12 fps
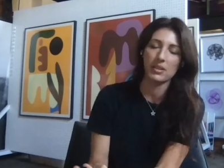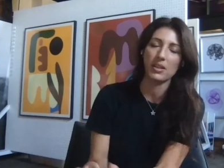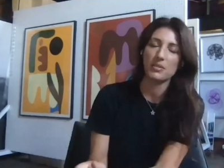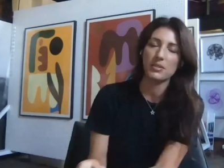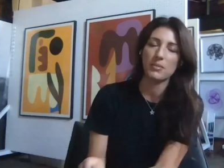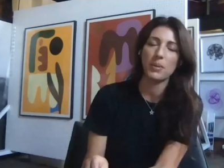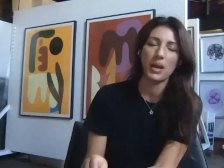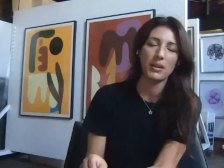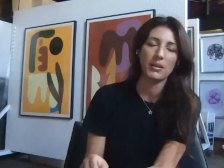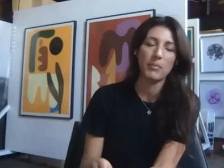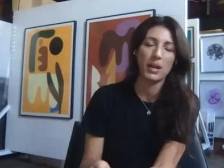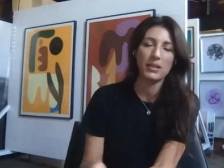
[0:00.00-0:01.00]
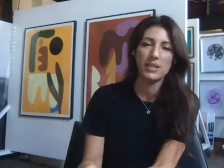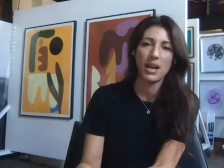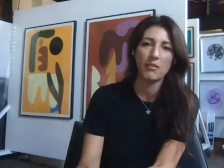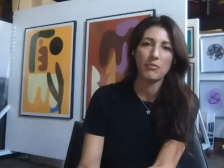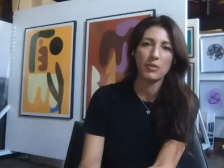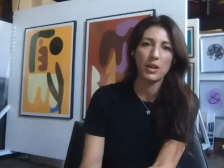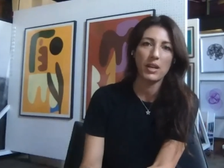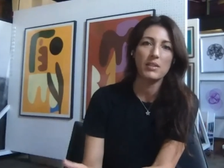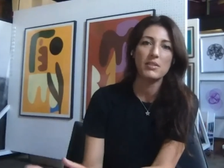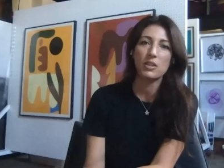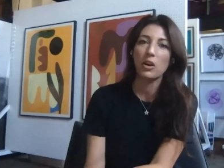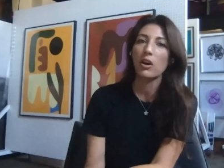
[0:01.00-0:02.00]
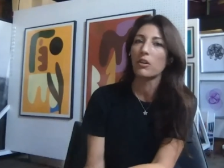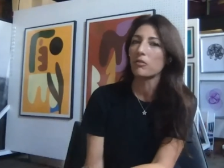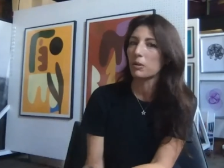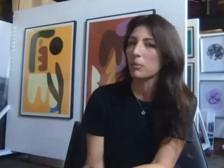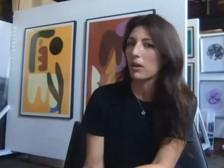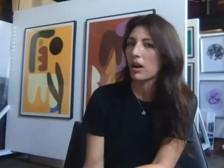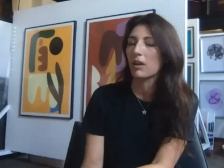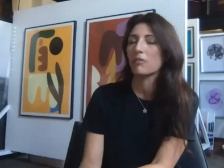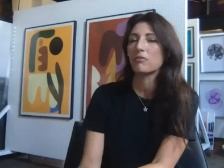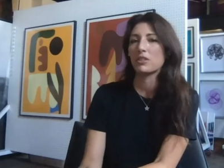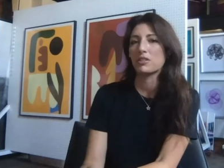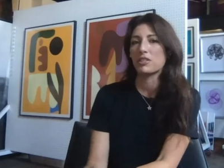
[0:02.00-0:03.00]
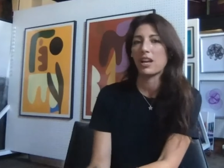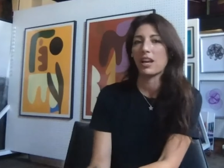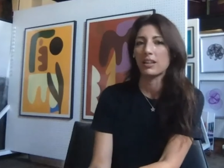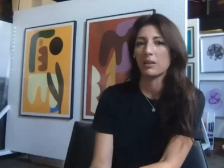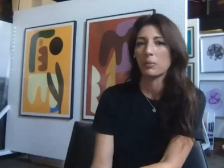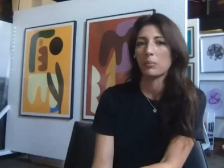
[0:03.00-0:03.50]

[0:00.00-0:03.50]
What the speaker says: I used to beg my dad for a skull for our fish tank,